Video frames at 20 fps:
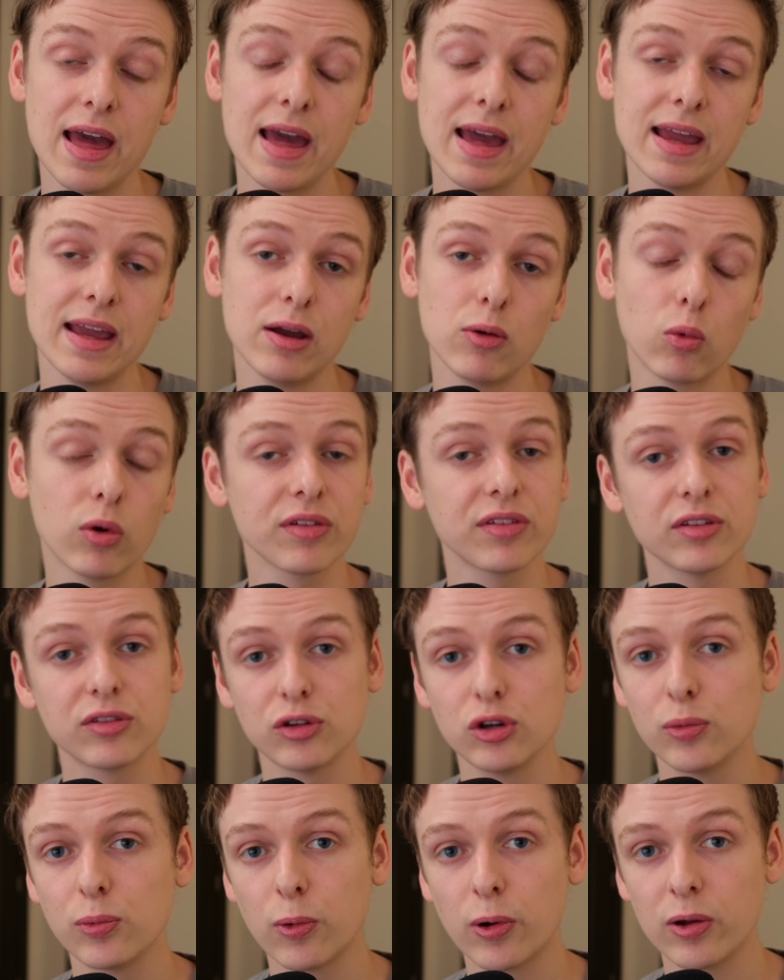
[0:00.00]
It was a
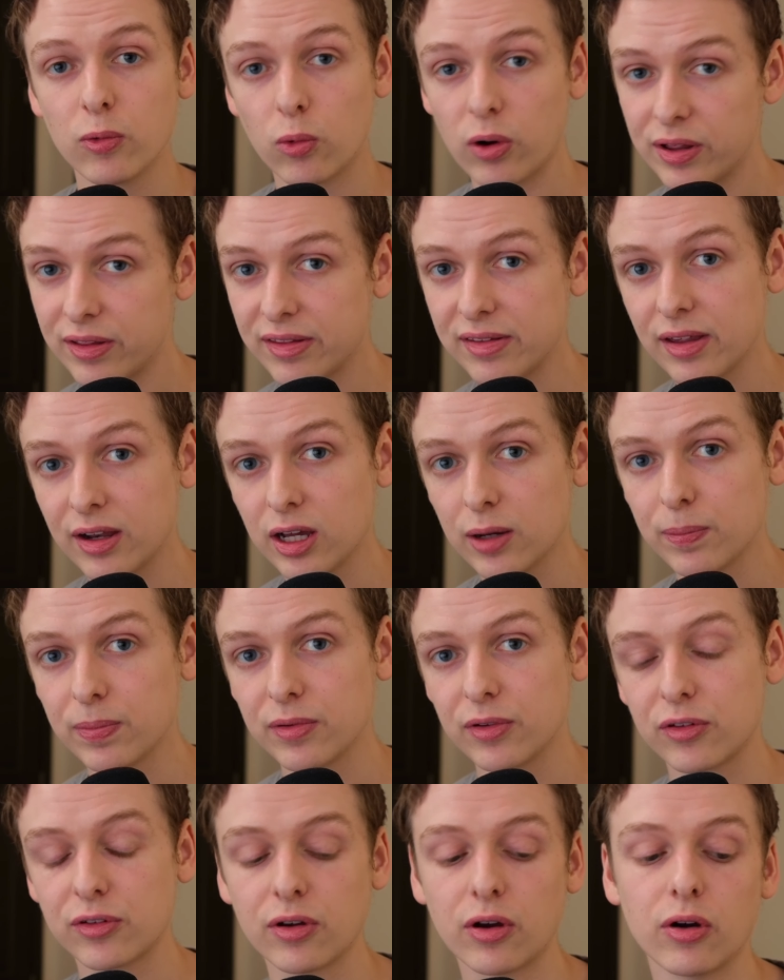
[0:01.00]
2.1 setup,
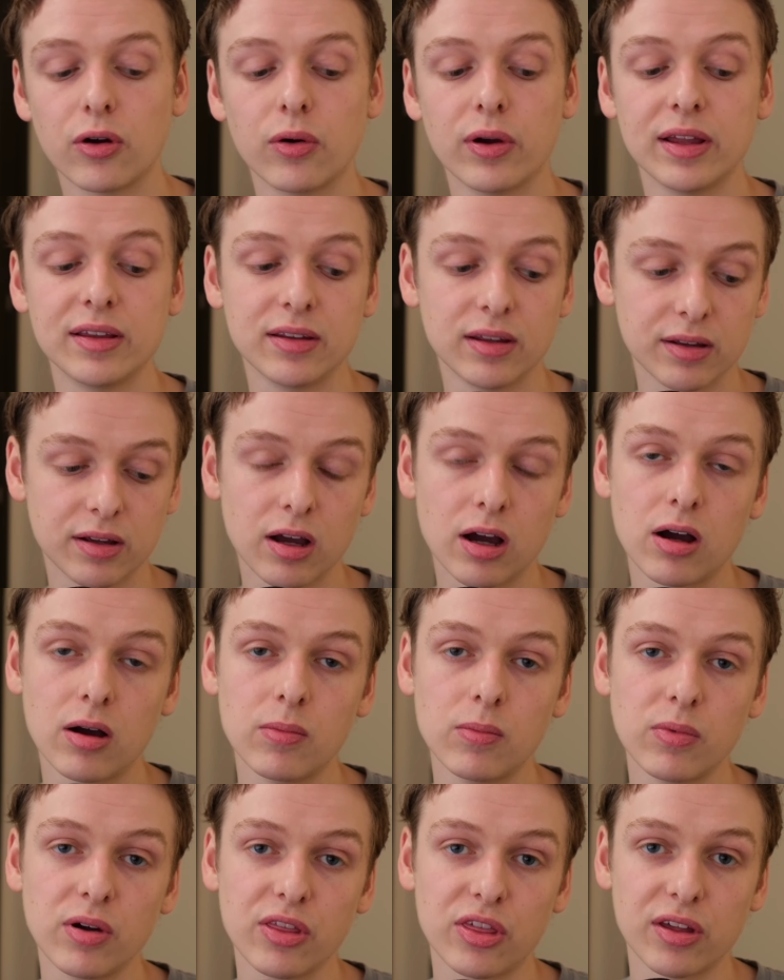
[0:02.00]
so it did come
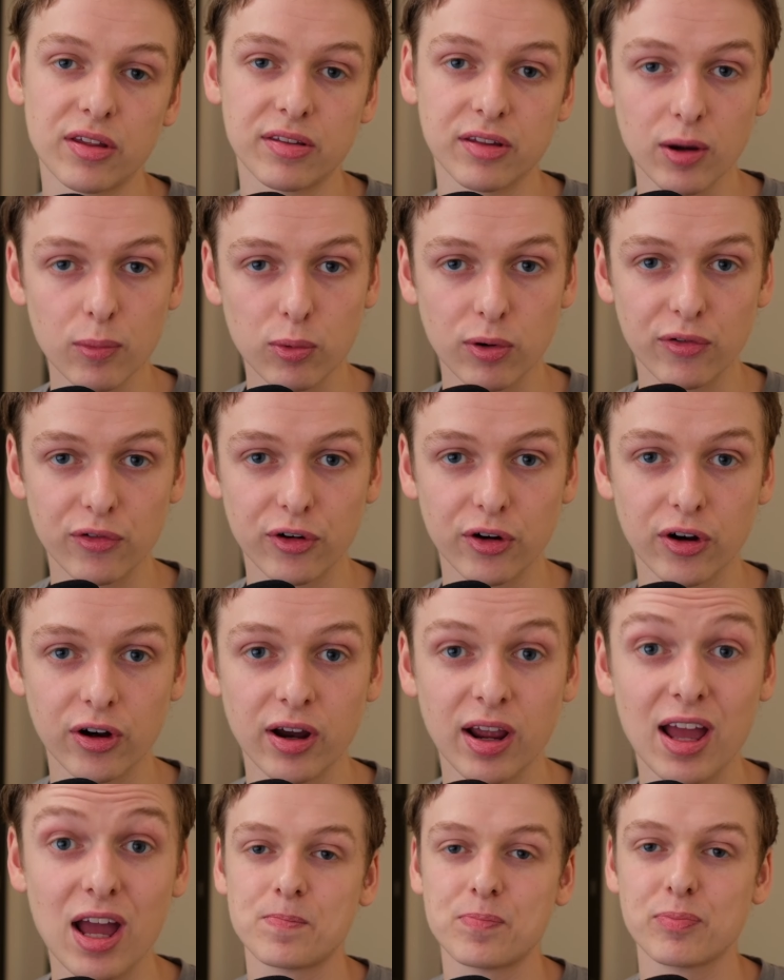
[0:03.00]
with a subwoofer,
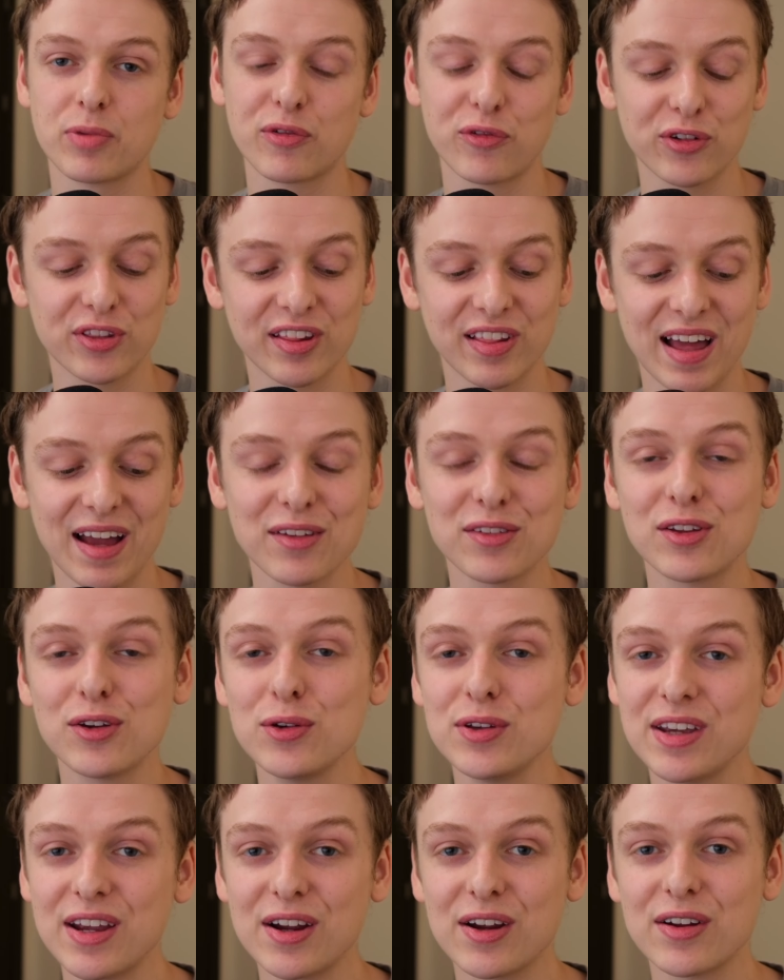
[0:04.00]
but for the last 2
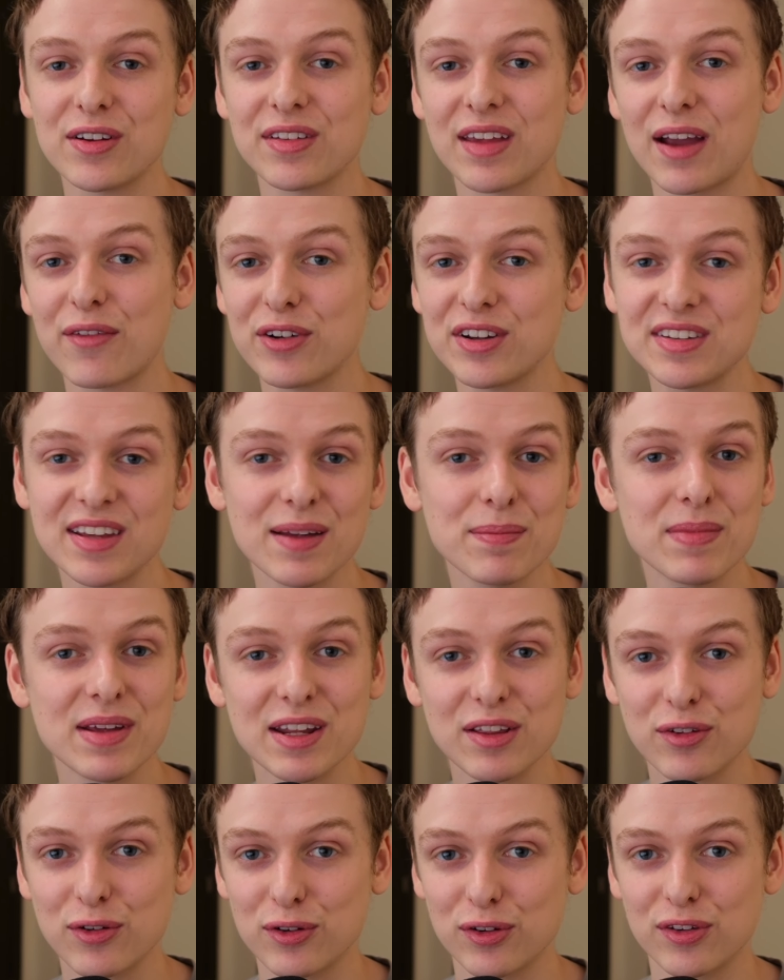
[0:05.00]
years, every 10
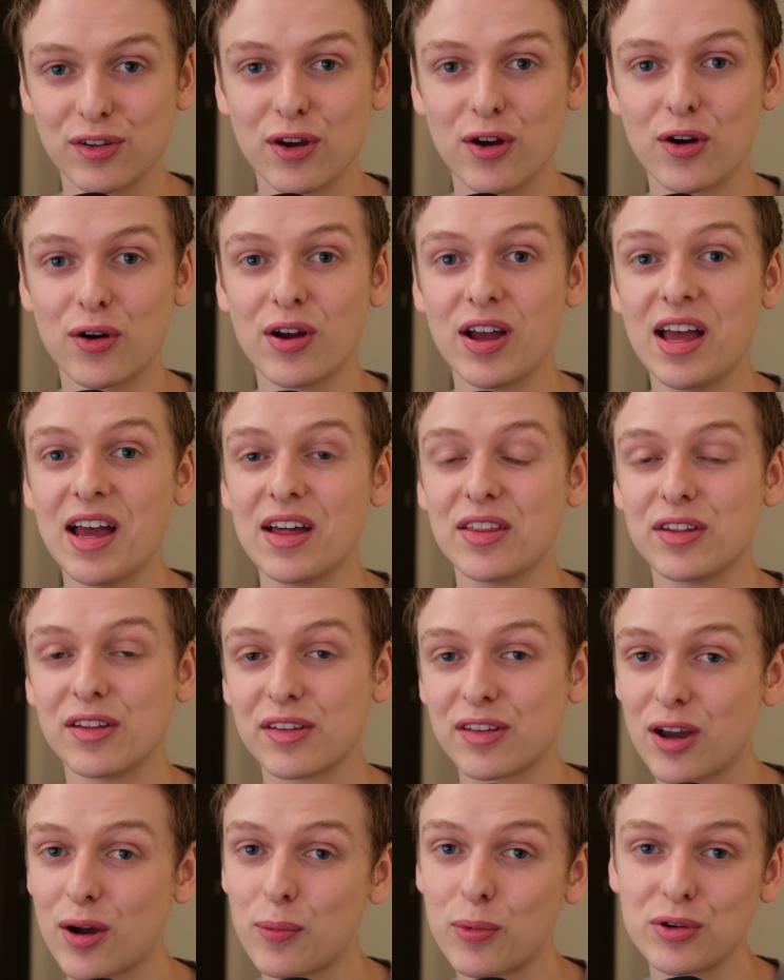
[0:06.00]
minutes or so, the
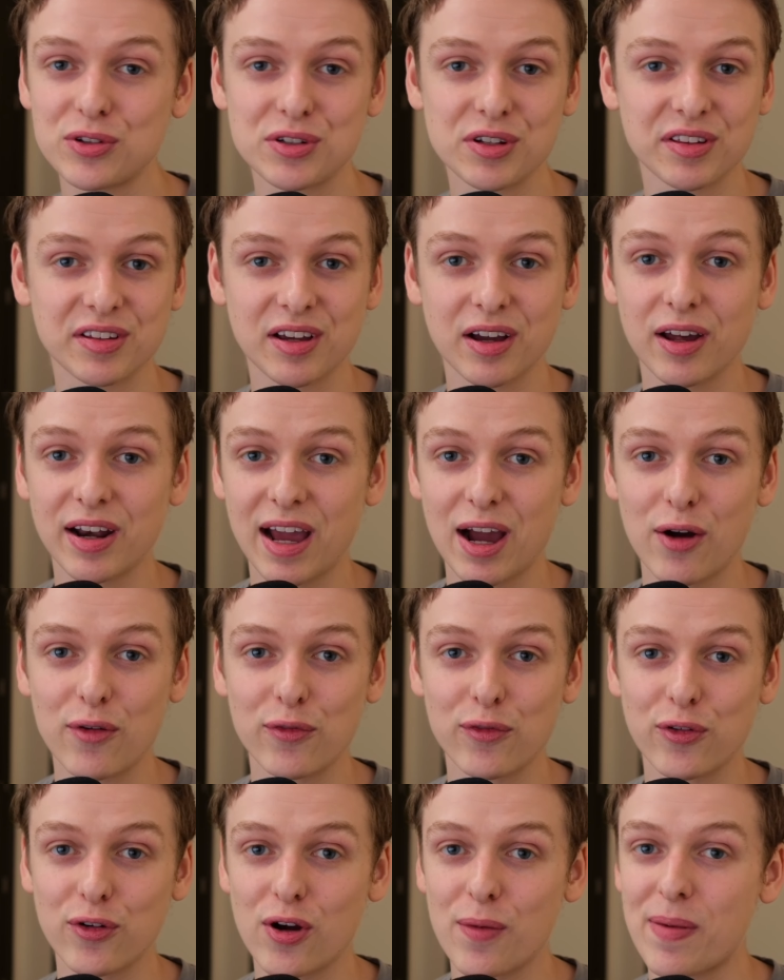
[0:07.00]
sub would just cut out
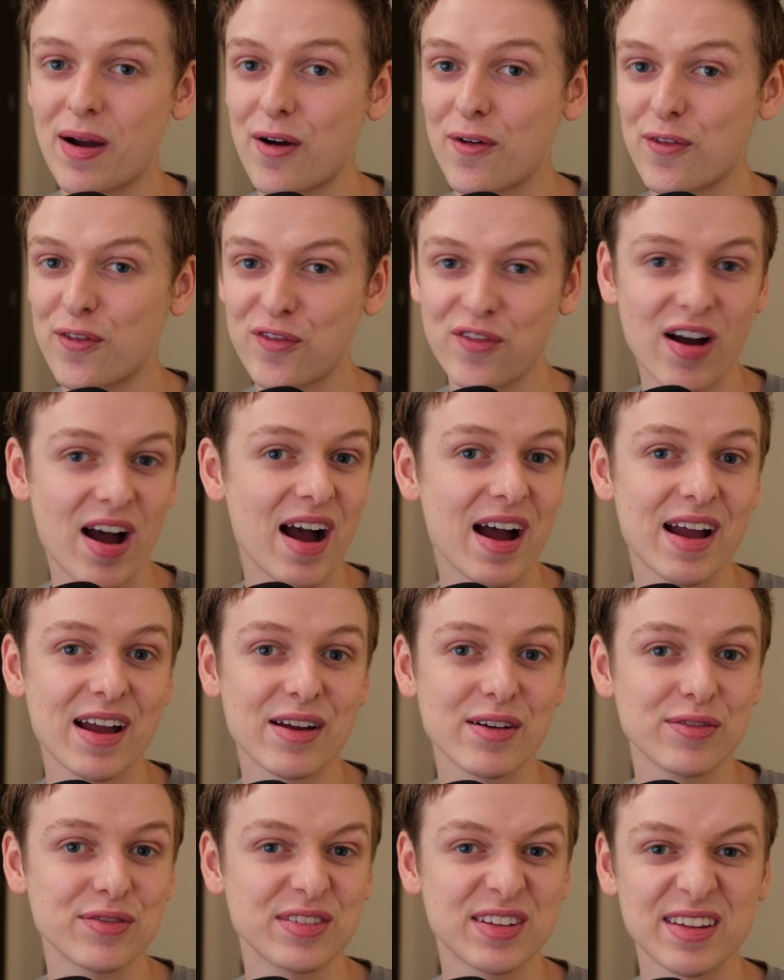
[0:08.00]
for about
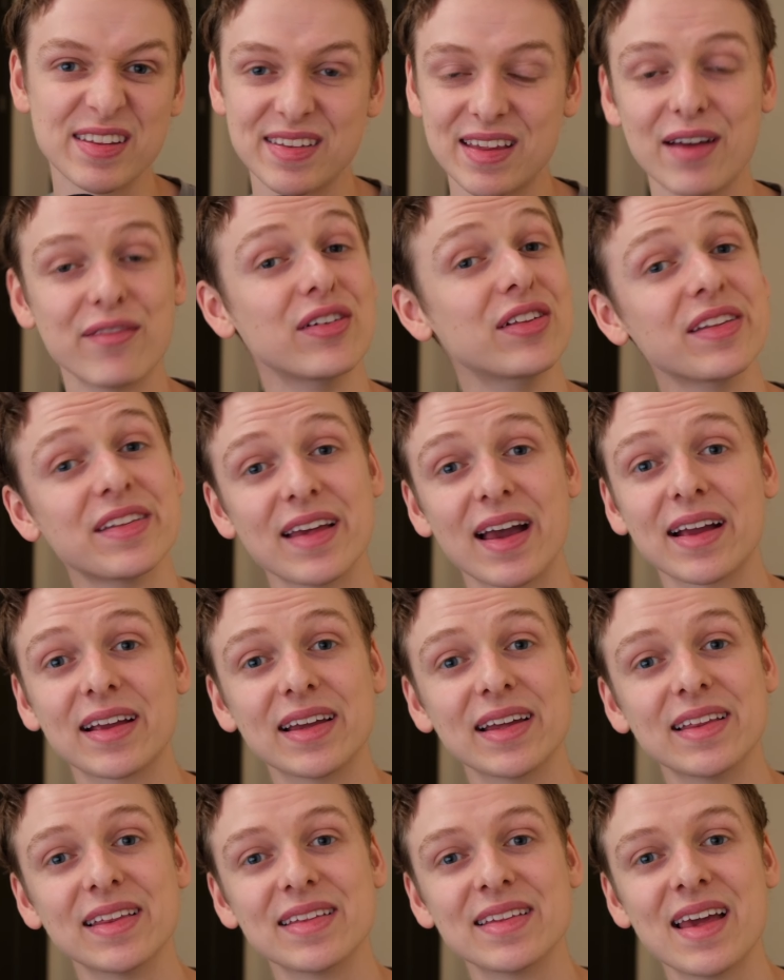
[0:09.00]
5 to 7 seconds.